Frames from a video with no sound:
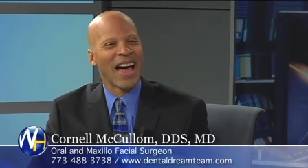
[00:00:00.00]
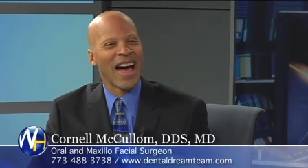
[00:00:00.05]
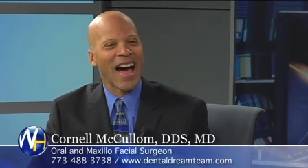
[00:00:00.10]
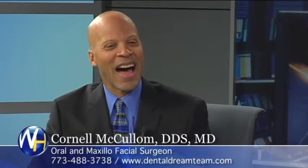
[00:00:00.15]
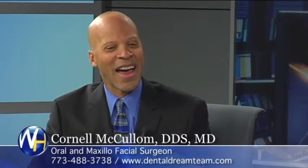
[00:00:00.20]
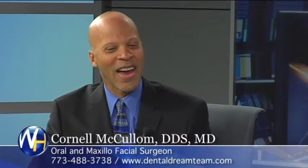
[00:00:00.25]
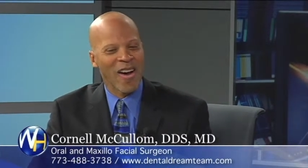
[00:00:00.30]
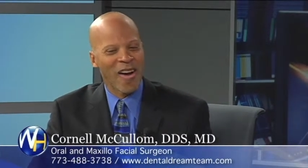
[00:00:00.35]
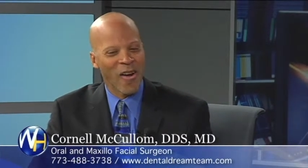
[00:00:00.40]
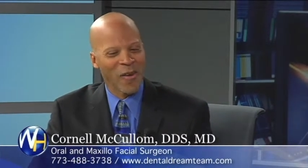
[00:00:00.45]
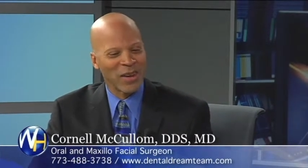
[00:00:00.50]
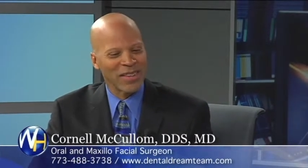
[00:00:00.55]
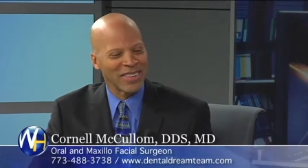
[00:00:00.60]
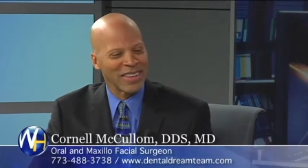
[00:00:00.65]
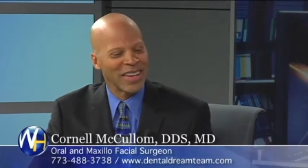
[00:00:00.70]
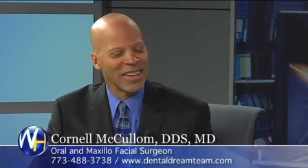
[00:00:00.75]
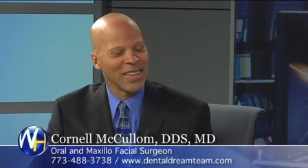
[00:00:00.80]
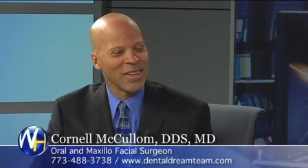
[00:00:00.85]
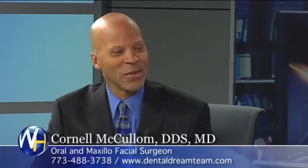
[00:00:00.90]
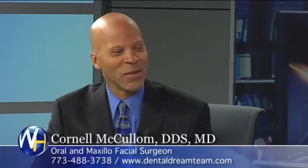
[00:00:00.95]
I always
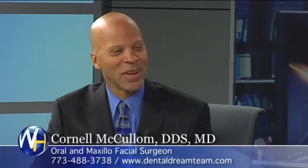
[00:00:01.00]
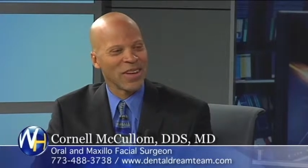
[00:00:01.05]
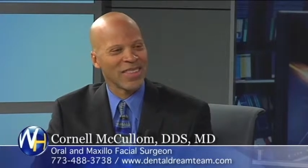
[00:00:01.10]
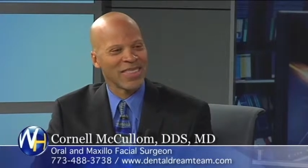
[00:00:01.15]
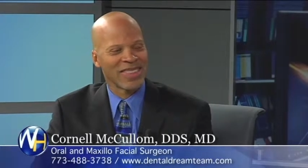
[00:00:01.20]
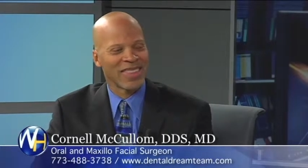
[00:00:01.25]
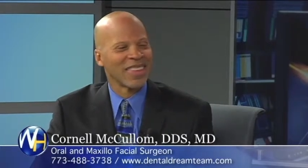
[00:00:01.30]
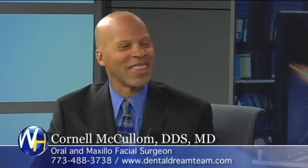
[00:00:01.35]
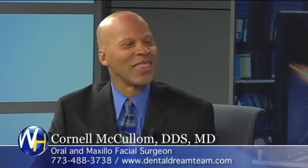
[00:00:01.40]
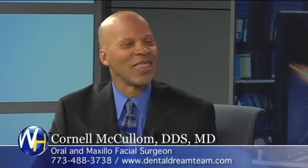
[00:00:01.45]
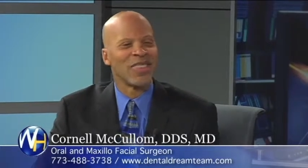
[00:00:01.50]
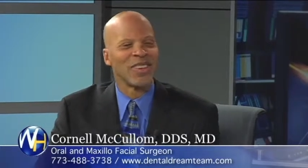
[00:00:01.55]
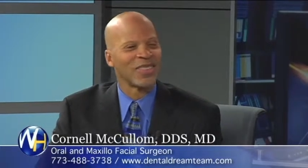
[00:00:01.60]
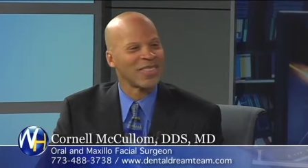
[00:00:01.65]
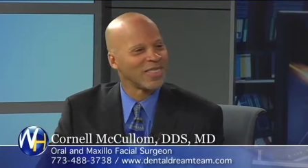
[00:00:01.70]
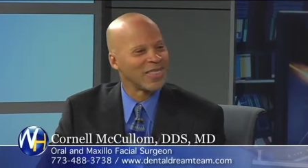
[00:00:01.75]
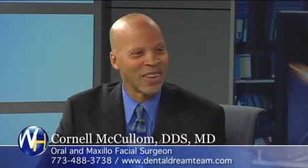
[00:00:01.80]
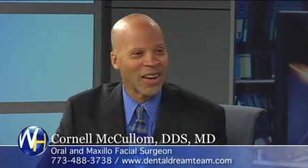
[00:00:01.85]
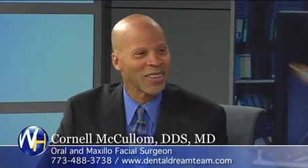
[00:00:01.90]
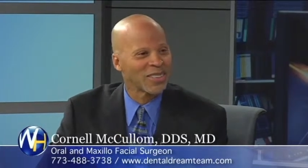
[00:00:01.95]
end it with, this
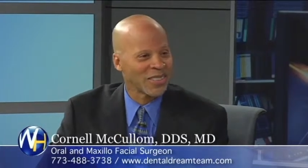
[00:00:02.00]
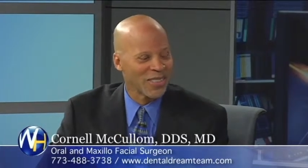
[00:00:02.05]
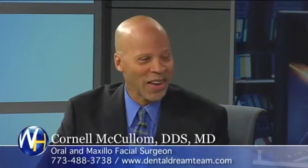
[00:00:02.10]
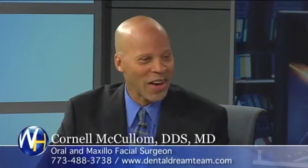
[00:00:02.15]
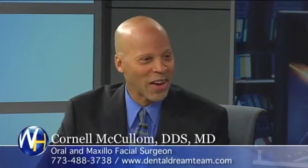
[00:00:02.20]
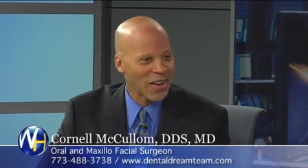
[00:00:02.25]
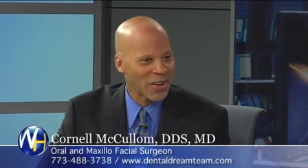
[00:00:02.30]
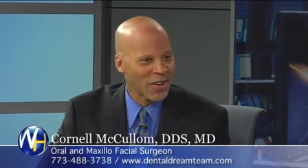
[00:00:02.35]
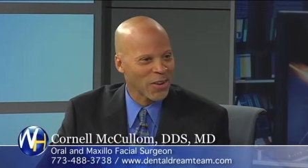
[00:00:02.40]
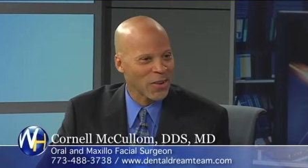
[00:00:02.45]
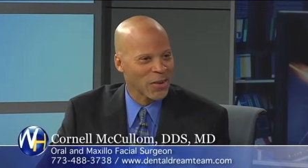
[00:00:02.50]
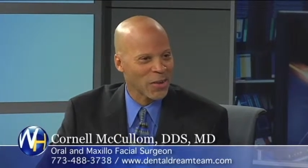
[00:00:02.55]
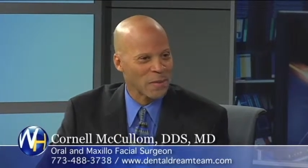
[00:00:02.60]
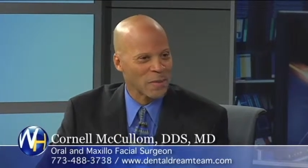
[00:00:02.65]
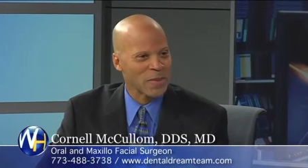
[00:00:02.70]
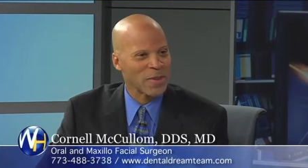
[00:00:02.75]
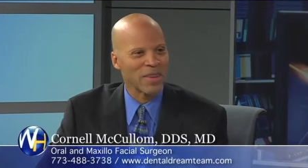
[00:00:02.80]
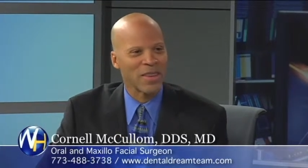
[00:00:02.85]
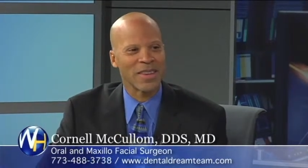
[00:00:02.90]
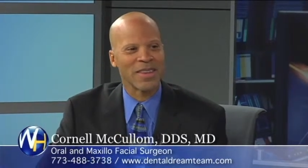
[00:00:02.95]
does not hurt.
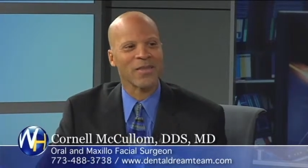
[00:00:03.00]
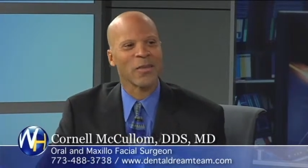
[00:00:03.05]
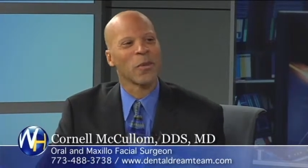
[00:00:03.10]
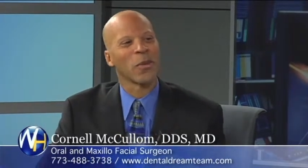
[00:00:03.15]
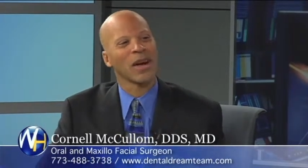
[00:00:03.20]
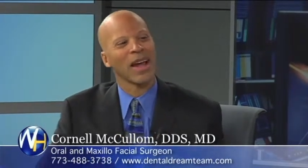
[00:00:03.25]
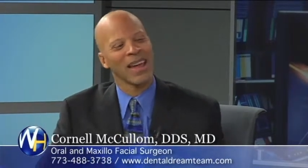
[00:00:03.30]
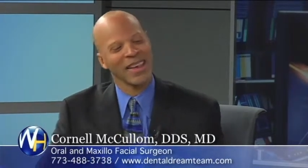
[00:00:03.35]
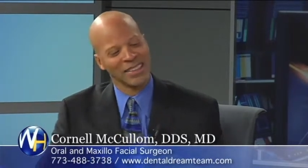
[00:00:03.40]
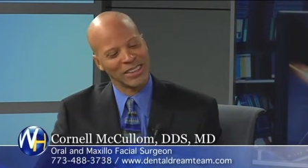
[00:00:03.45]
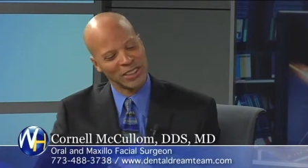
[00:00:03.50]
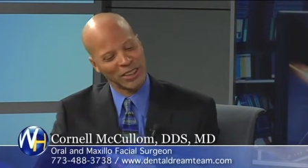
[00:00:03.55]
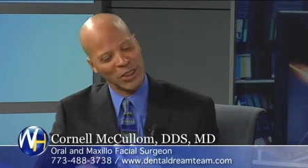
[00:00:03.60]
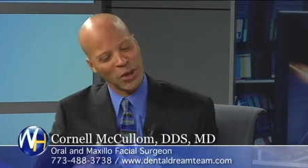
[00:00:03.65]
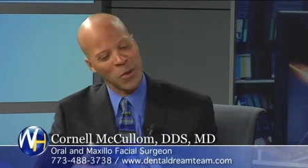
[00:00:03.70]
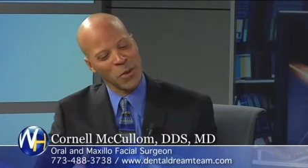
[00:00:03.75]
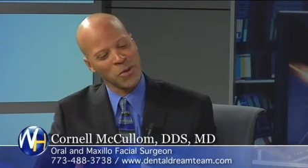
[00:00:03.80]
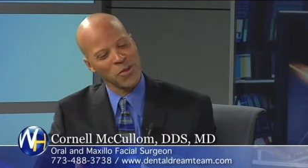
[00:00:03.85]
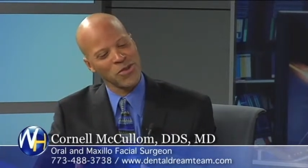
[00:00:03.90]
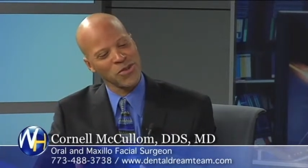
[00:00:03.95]
What I
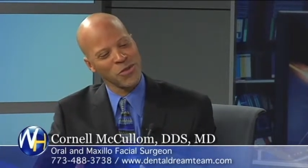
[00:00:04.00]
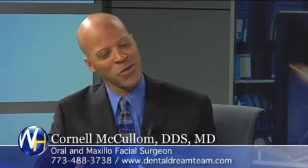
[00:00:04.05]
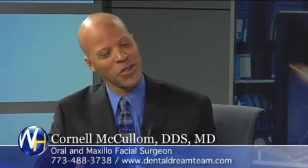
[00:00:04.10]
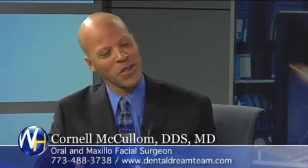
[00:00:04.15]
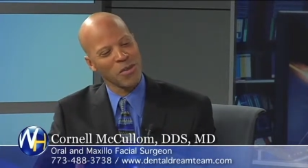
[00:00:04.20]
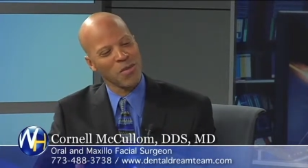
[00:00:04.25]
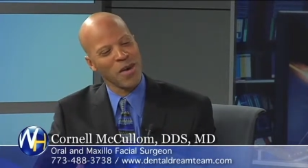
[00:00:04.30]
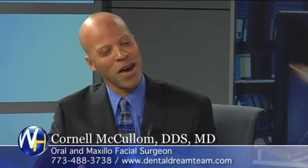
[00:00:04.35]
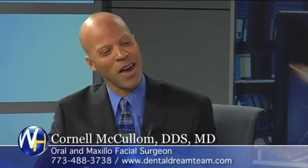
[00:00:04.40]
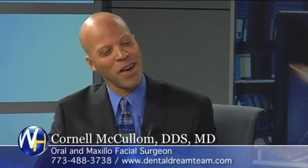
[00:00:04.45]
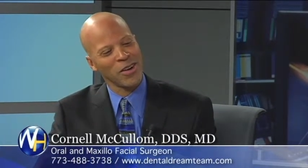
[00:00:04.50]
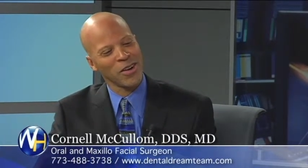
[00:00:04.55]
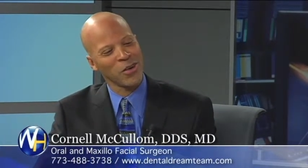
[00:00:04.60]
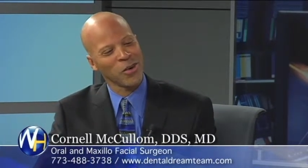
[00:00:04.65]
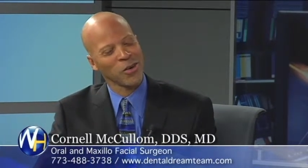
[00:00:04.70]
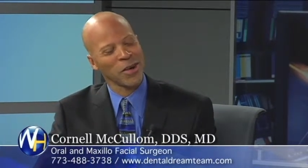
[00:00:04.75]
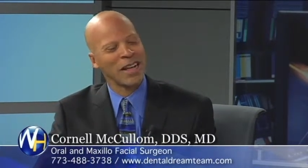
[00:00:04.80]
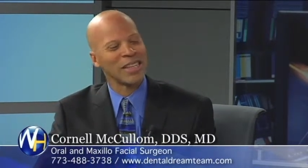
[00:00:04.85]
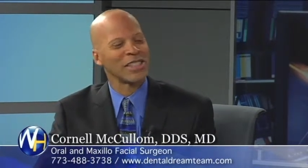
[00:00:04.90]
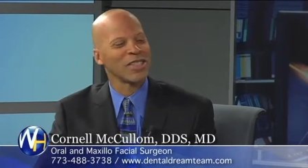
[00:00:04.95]
showed you with the model, or
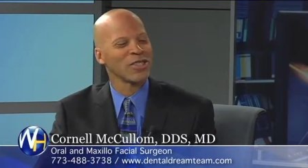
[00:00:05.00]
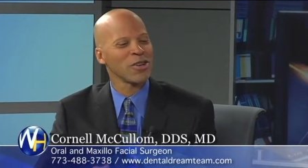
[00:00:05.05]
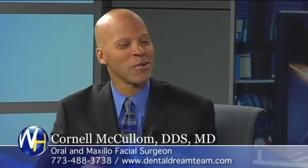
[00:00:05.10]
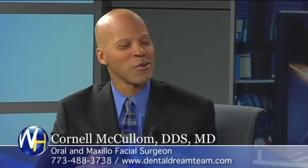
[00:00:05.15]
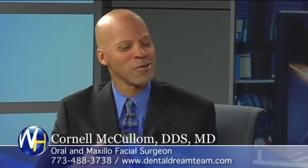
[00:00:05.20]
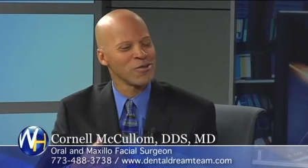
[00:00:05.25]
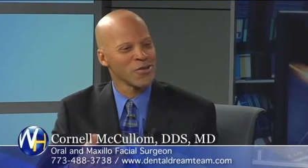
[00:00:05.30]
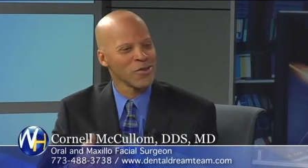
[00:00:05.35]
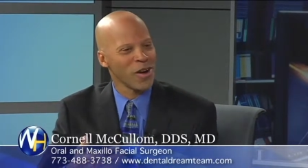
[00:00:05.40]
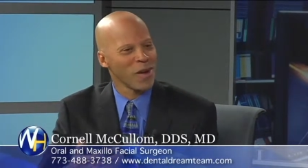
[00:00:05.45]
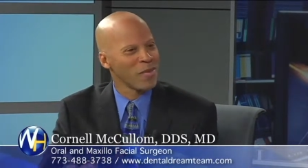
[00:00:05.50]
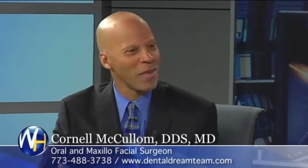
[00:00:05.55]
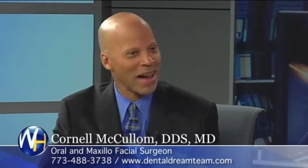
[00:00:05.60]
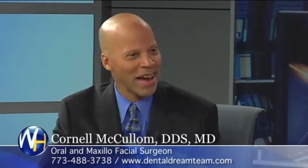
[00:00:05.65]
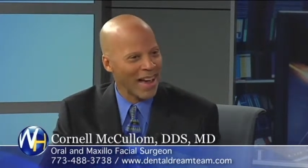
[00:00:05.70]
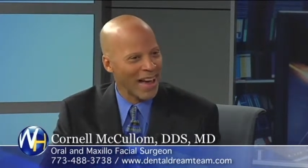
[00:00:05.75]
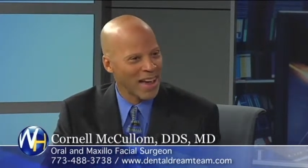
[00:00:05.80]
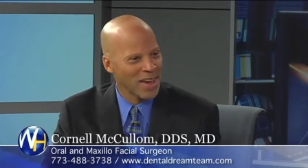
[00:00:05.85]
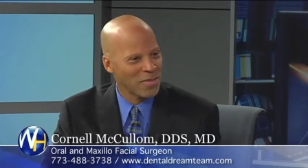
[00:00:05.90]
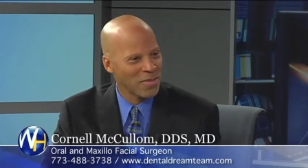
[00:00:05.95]
what I showed you on
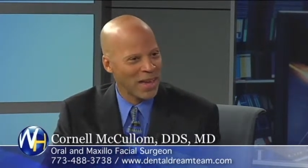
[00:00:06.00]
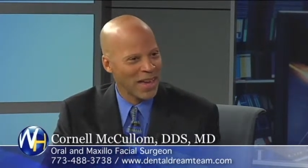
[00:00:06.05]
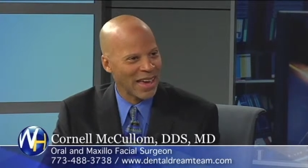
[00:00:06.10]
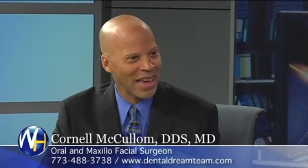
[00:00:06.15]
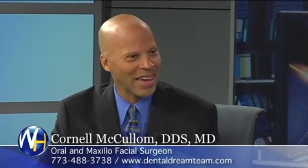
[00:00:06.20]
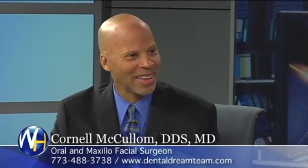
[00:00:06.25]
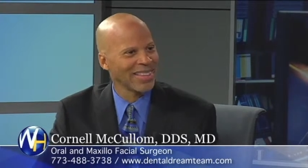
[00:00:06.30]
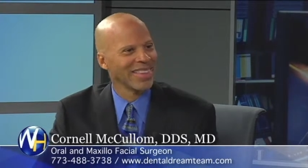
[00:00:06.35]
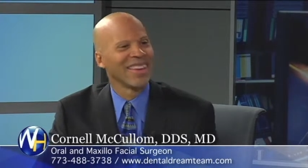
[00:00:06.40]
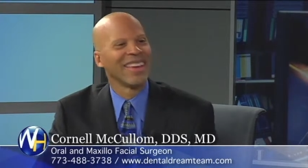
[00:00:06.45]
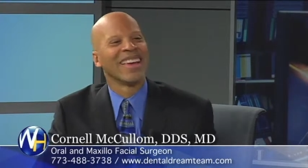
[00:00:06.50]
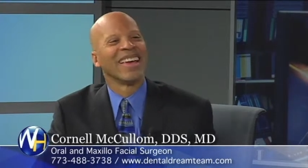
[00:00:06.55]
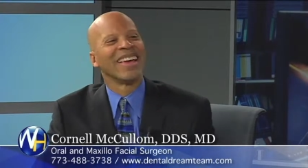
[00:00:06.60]
my iPad,